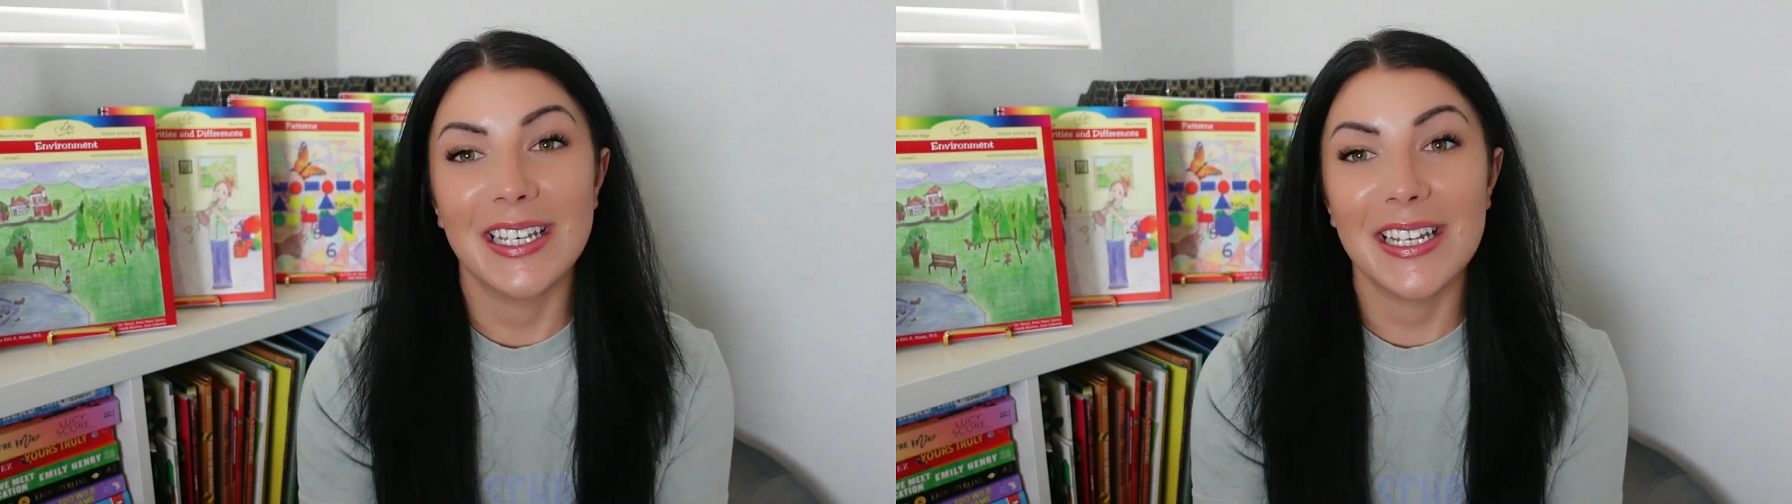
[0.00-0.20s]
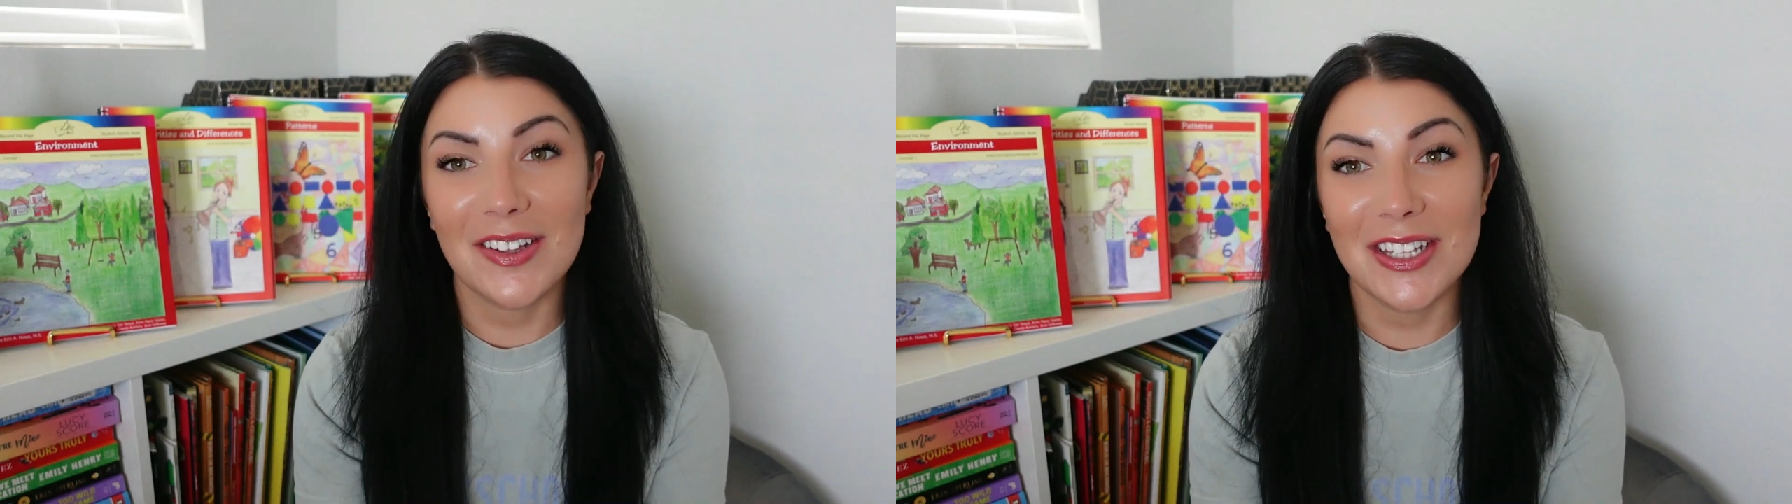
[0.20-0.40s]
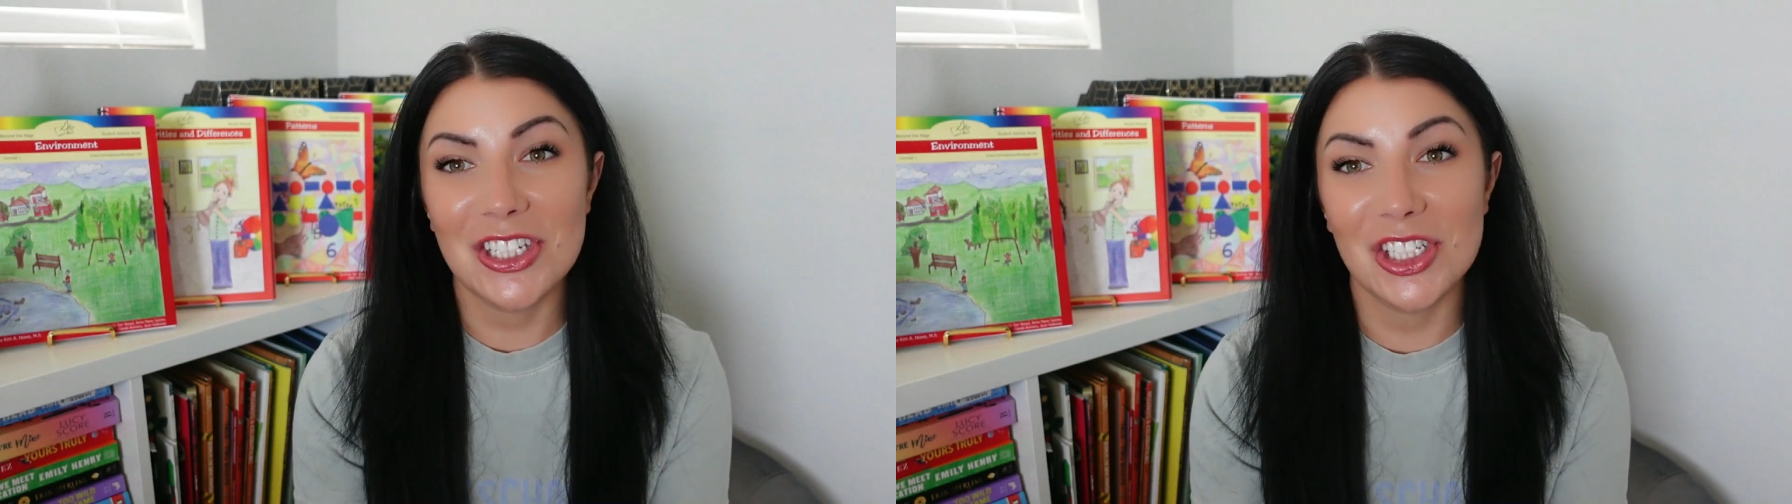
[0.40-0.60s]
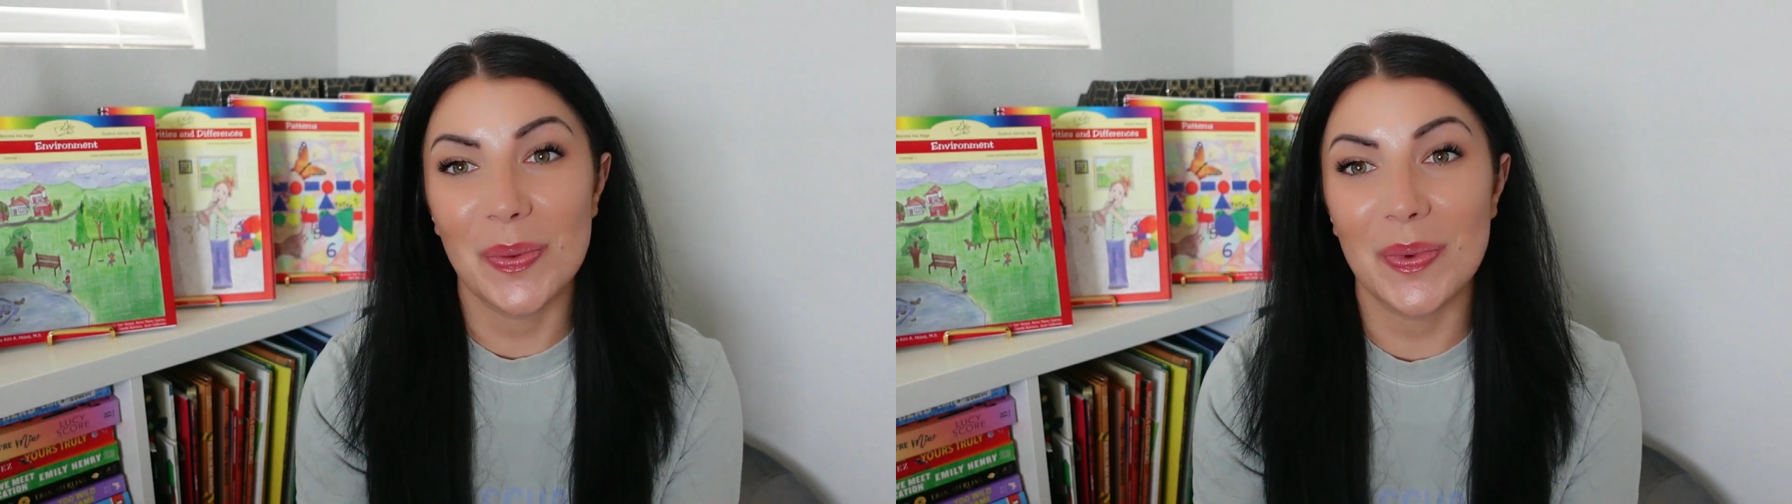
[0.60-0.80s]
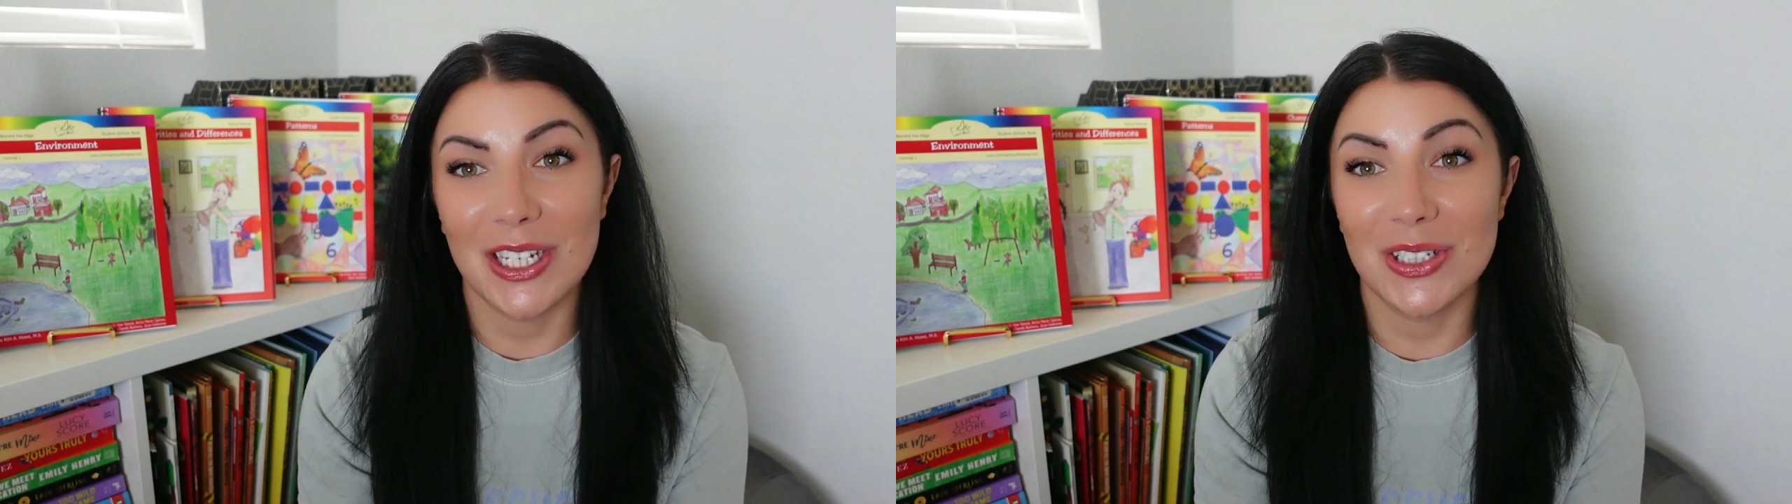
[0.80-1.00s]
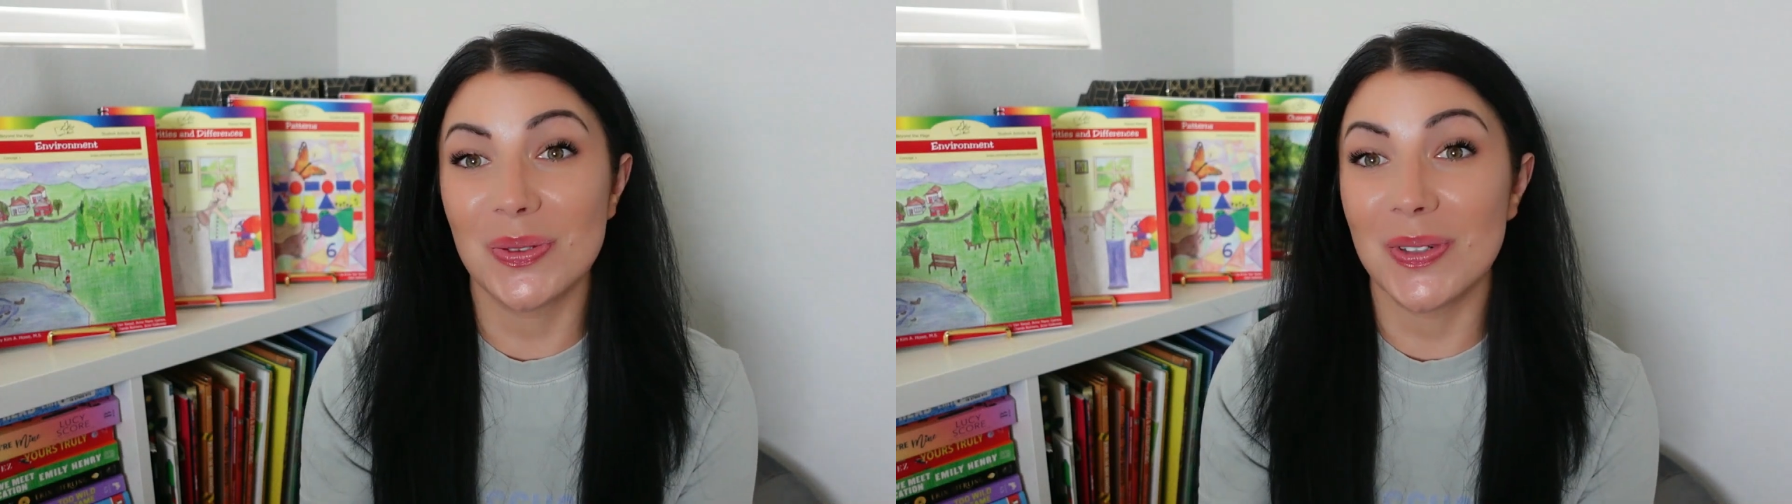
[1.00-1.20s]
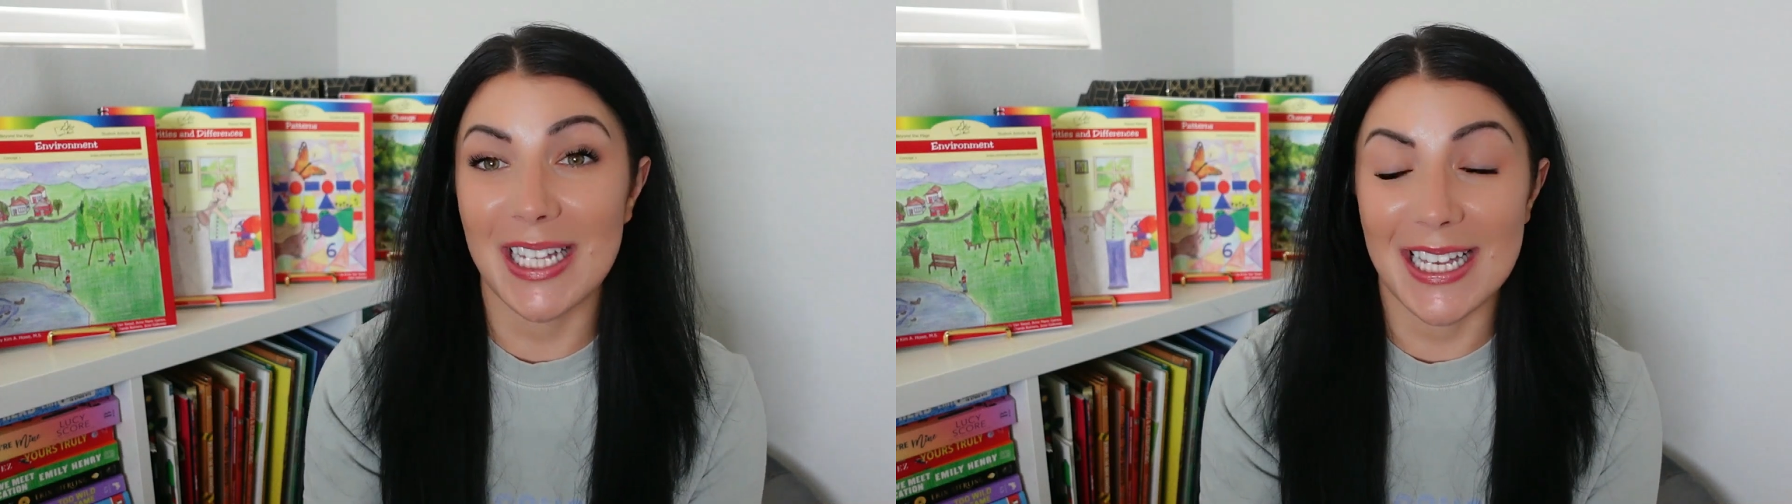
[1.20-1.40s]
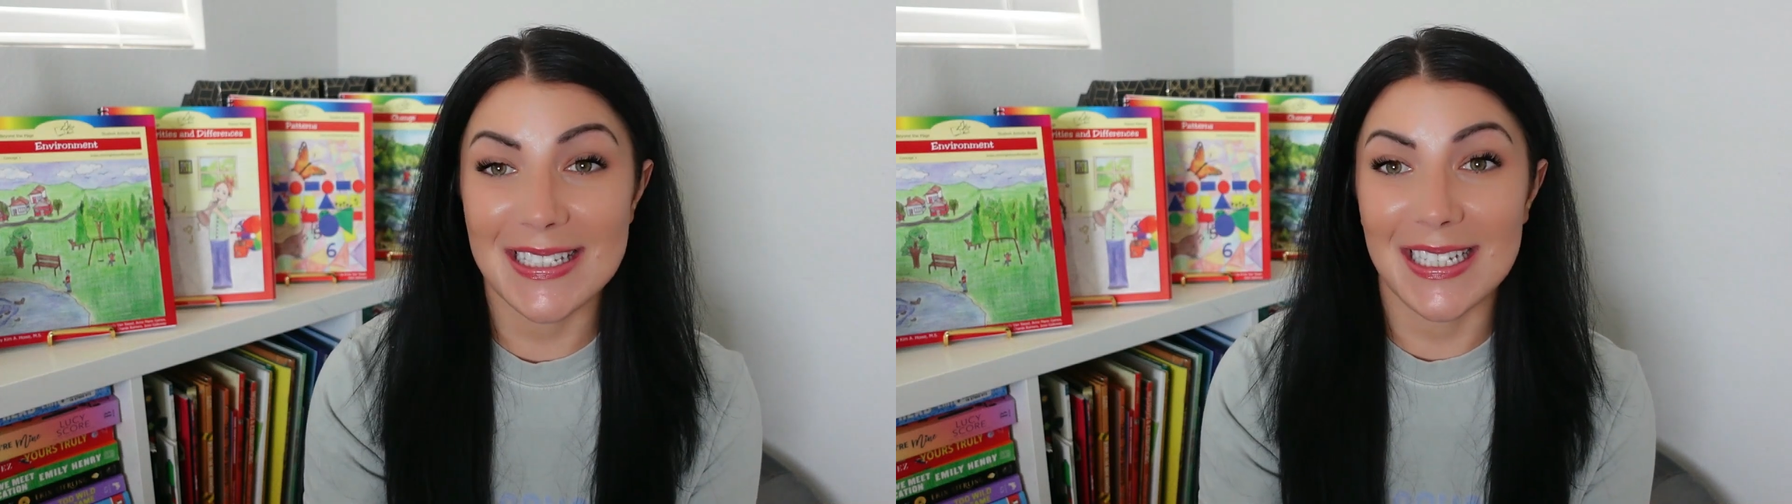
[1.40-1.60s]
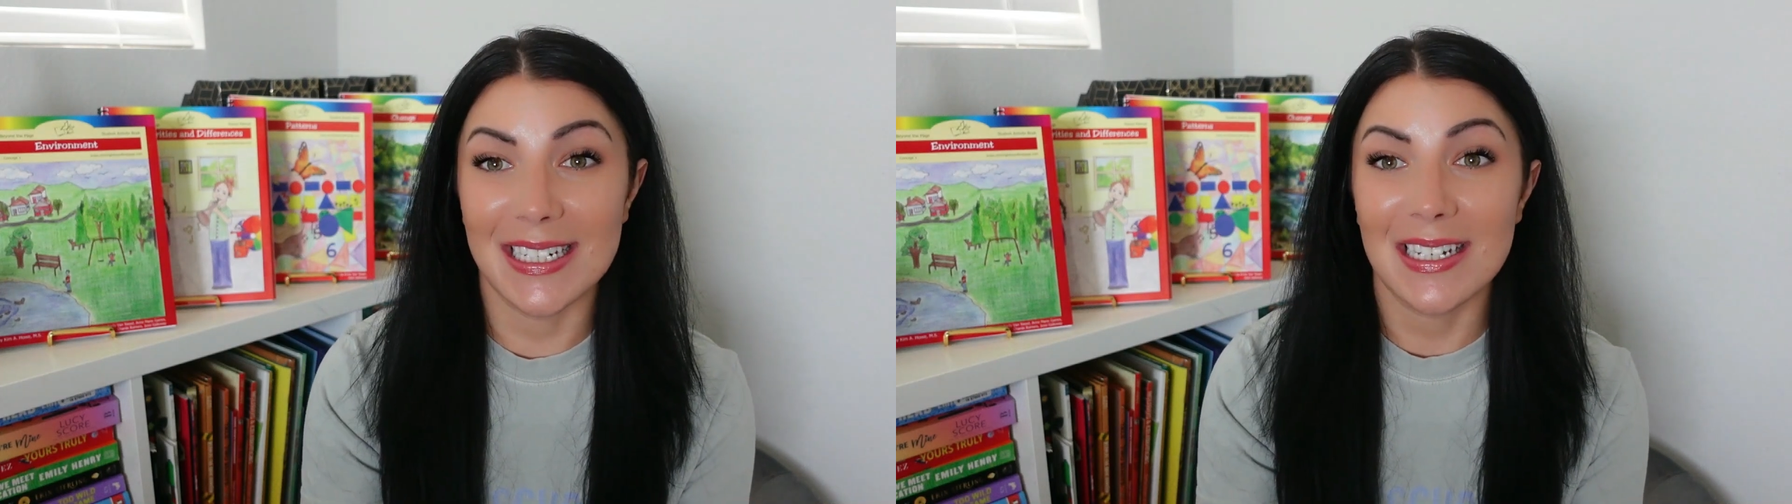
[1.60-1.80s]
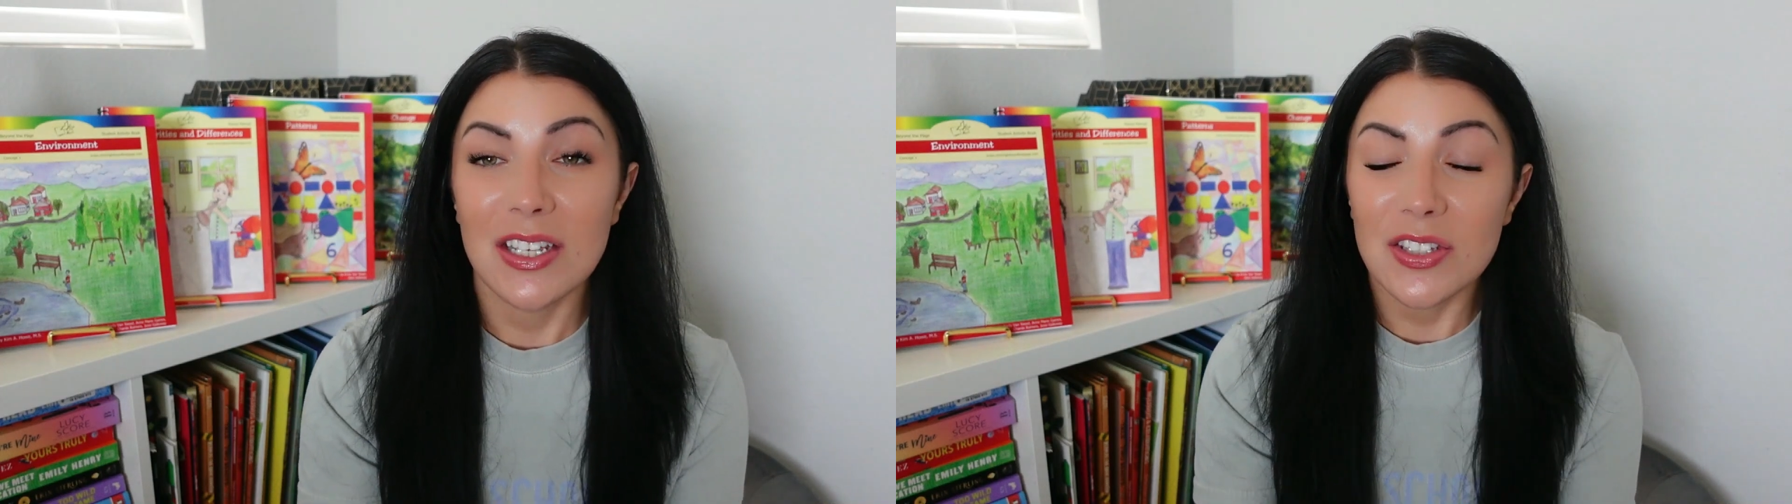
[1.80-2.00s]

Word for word: Now let's jump into a lesson.